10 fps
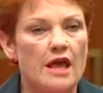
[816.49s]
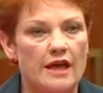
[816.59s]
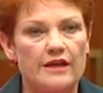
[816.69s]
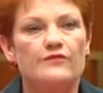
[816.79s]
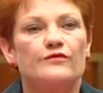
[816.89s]

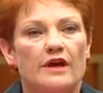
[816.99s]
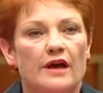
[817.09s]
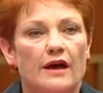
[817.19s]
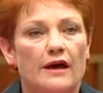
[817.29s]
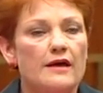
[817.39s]
and if they
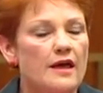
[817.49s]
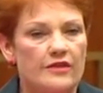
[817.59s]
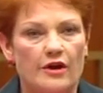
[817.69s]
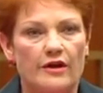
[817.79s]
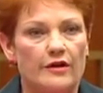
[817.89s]
are,
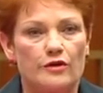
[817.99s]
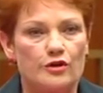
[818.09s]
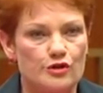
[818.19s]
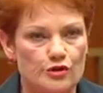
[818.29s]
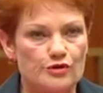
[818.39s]
they're at a
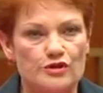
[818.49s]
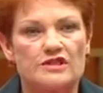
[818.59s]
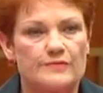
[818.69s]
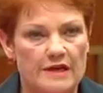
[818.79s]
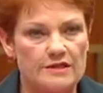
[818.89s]
huge
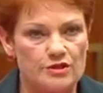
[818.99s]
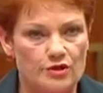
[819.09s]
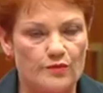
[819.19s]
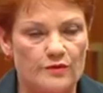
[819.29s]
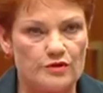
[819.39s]
expense
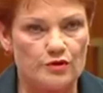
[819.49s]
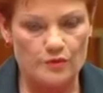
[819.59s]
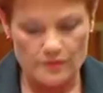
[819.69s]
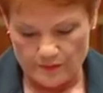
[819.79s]
to